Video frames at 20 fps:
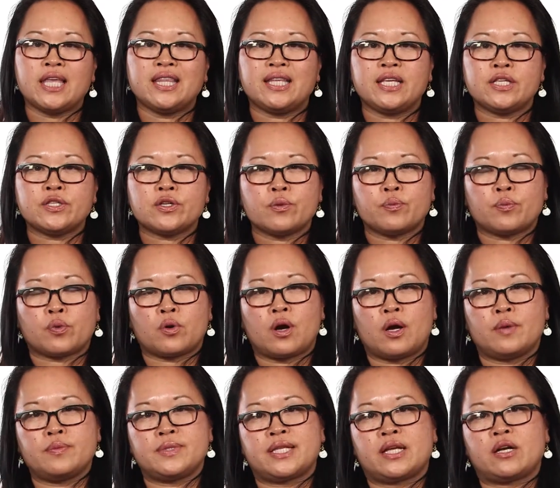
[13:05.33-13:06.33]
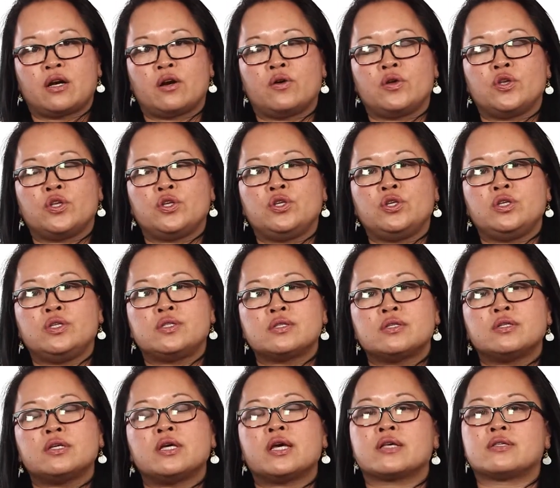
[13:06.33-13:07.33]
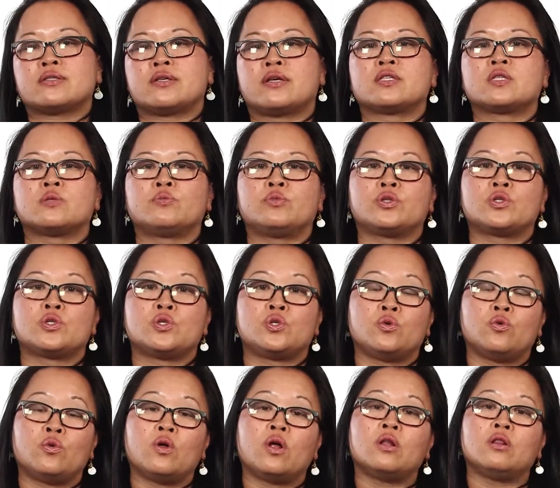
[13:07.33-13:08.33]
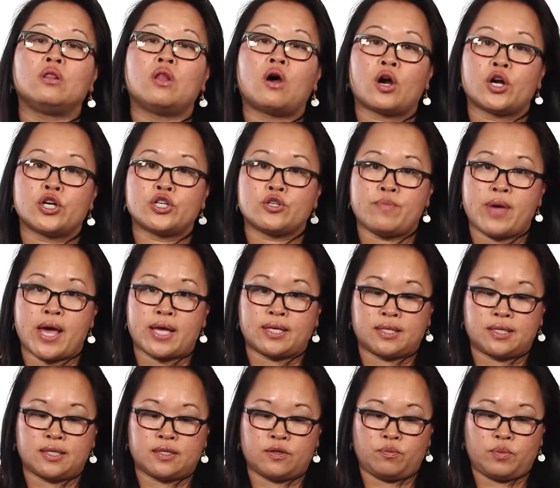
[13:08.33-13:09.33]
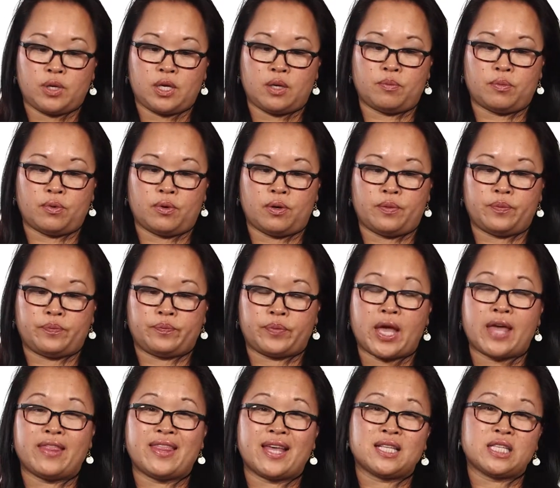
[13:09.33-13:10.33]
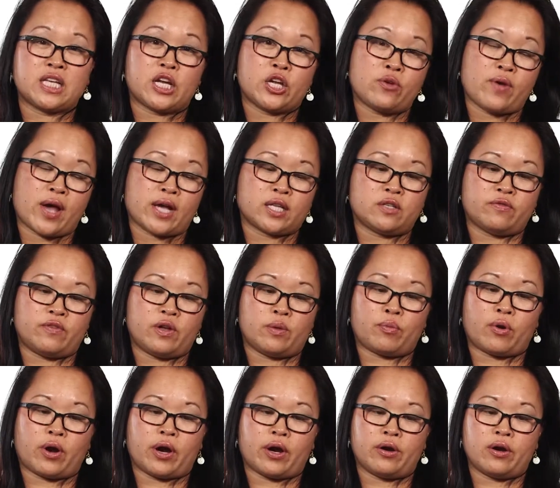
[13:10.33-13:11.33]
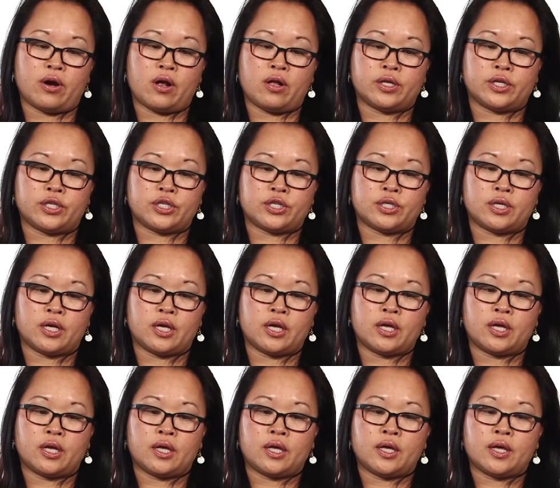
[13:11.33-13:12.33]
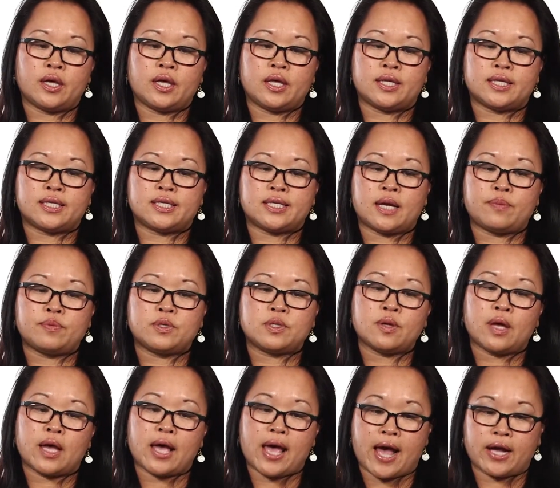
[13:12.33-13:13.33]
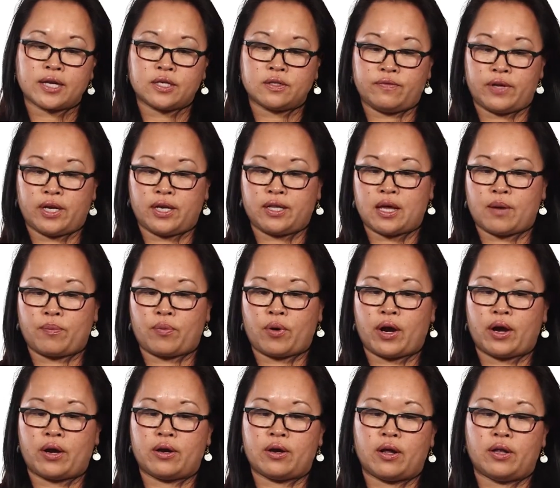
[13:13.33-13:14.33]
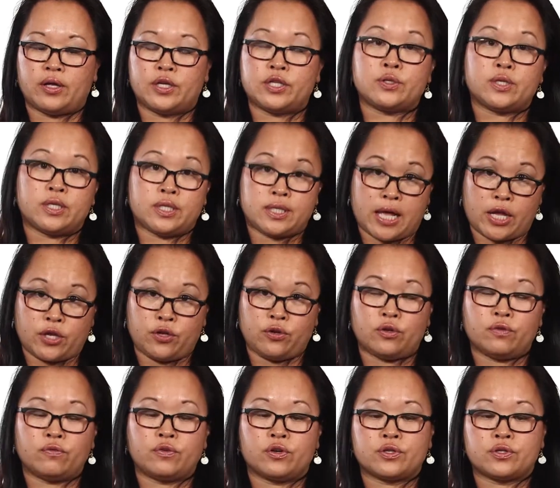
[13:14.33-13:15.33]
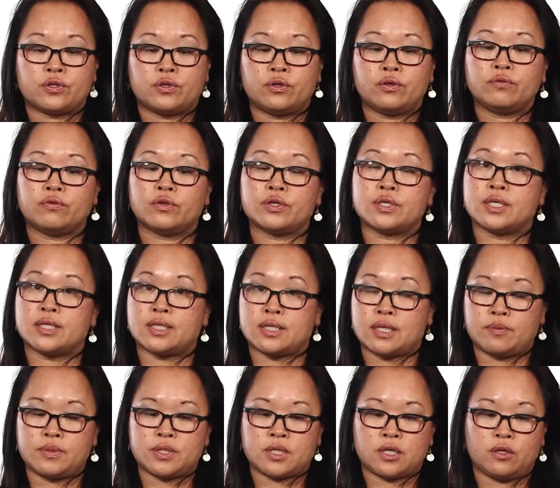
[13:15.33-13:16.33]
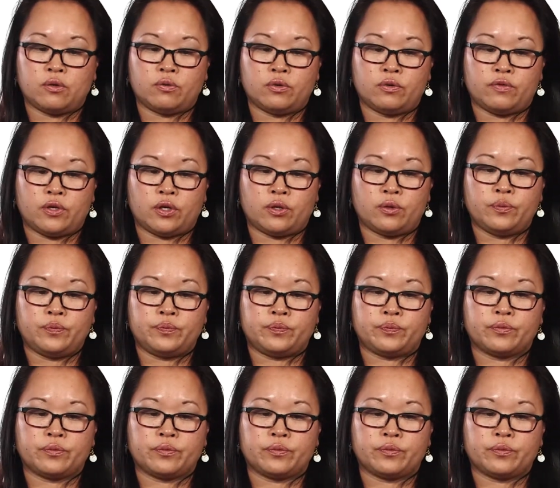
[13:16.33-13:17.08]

These are prompts that are easily accessible to large masses of people. And that's how you activate prior knowledge. The steps to activating that prior knowledge is that universal versus sub-skill review.